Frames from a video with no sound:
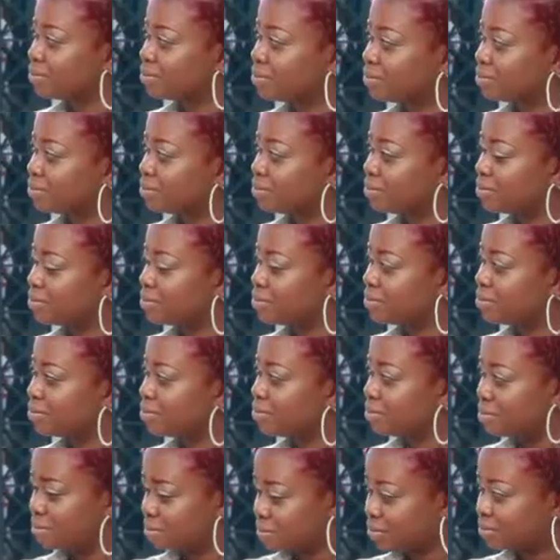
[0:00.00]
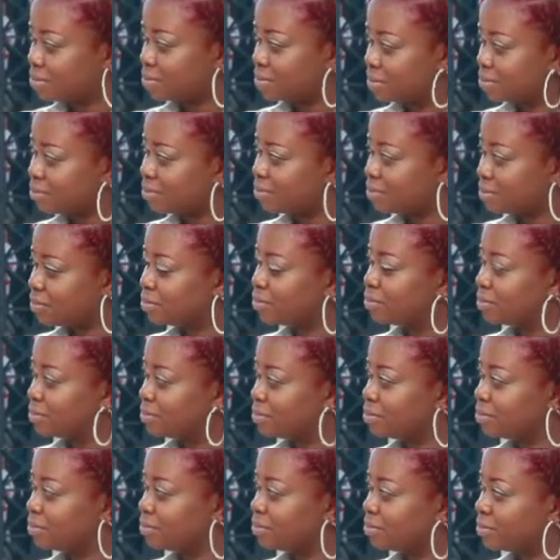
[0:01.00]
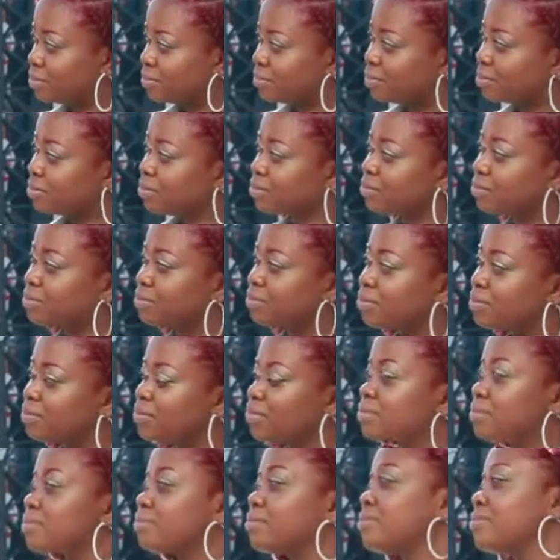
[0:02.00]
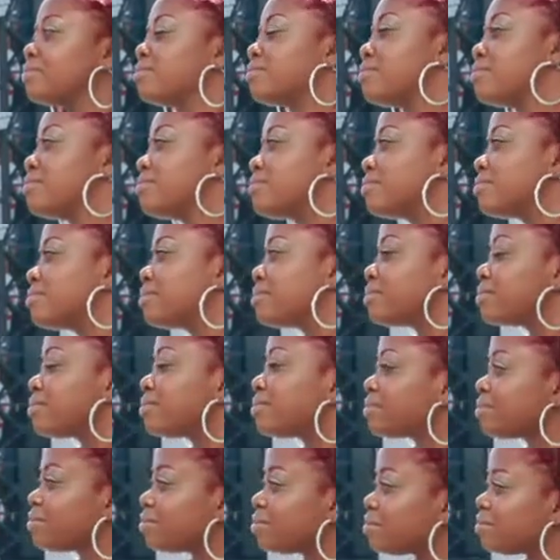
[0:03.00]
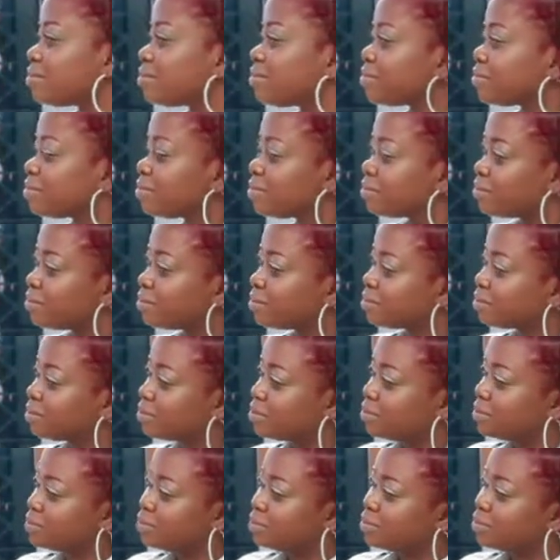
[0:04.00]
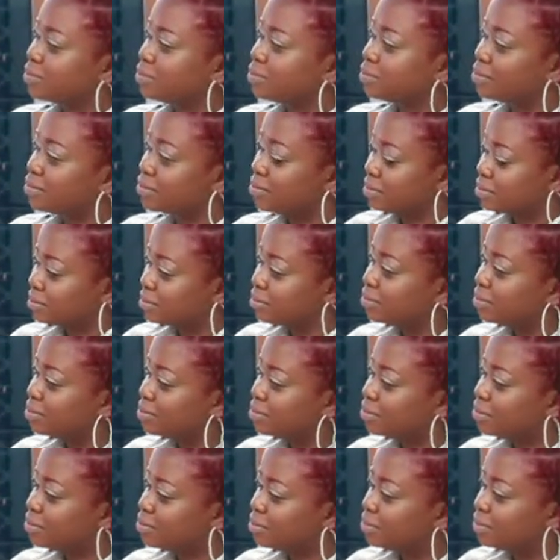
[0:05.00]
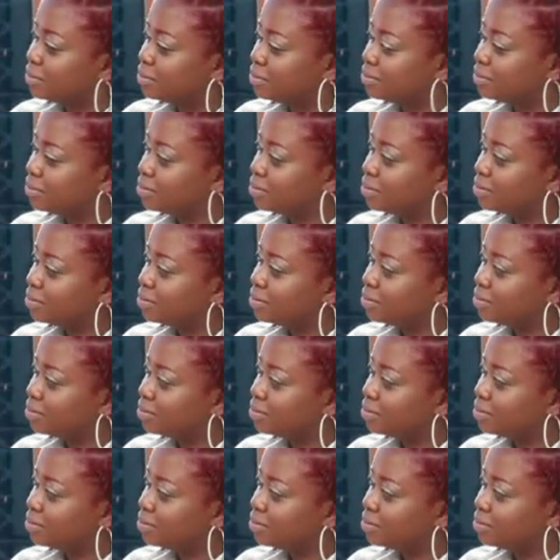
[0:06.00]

No words are spoken by the person on screen.